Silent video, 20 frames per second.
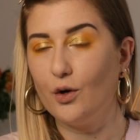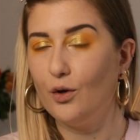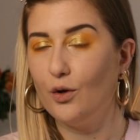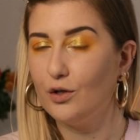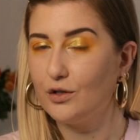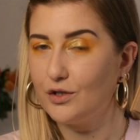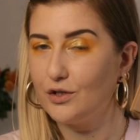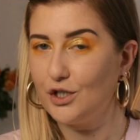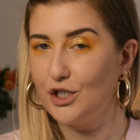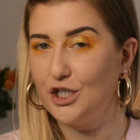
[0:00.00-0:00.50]

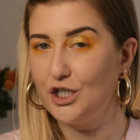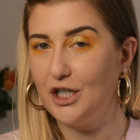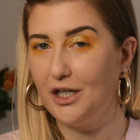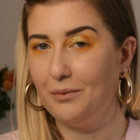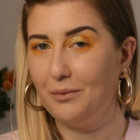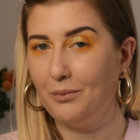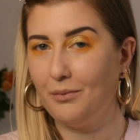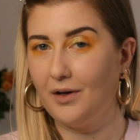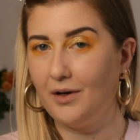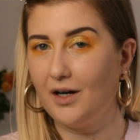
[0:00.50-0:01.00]
also
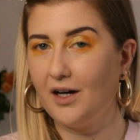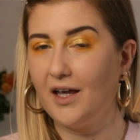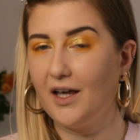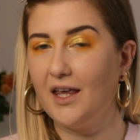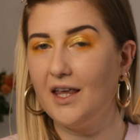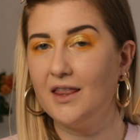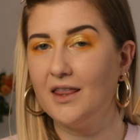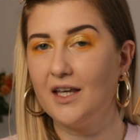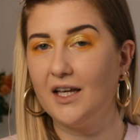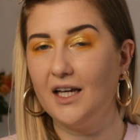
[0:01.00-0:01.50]
shimmer,
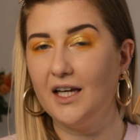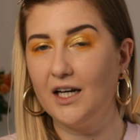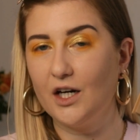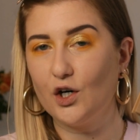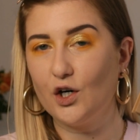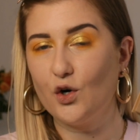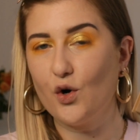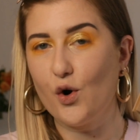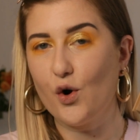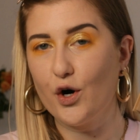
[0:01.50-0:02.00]
in the
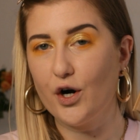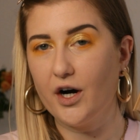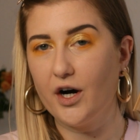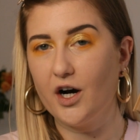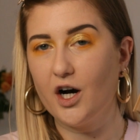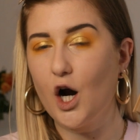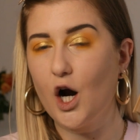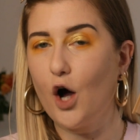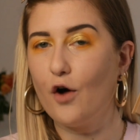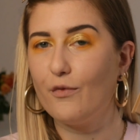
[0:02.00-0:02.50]
inner
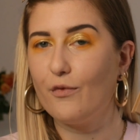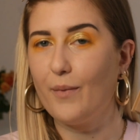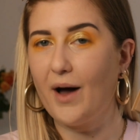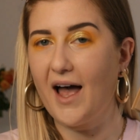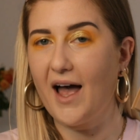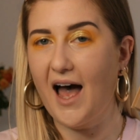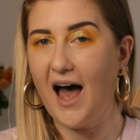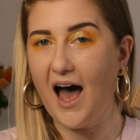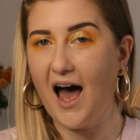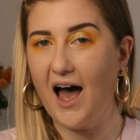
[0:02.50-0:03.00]
corner of
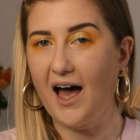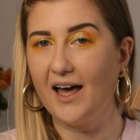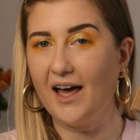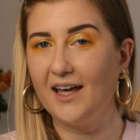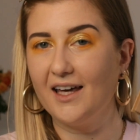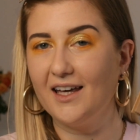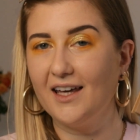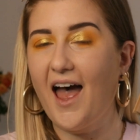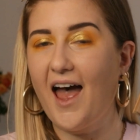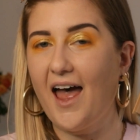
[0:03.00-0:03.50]
my
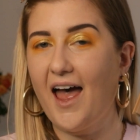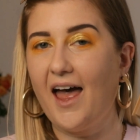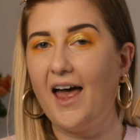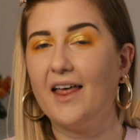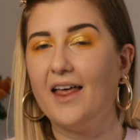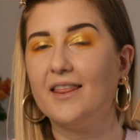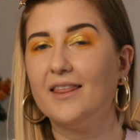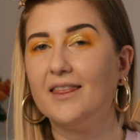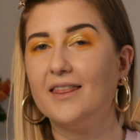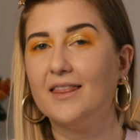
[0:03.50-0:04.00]
eye
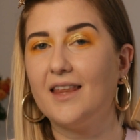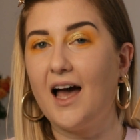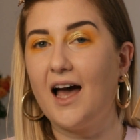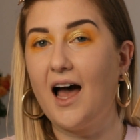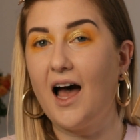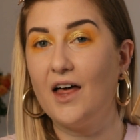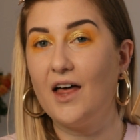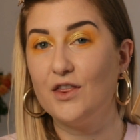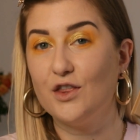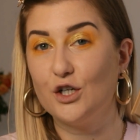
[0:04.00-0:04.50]
and
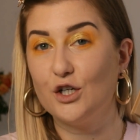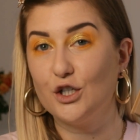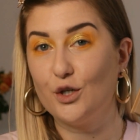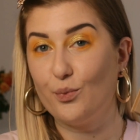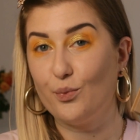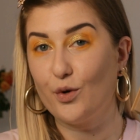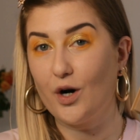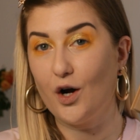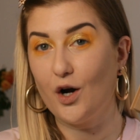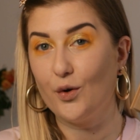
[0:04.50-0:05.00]
under
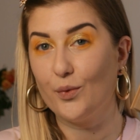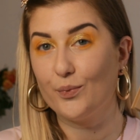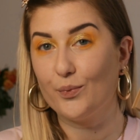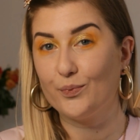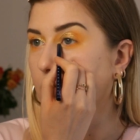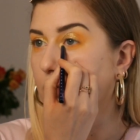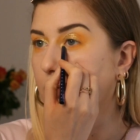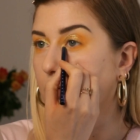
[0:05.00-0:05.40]
the brow.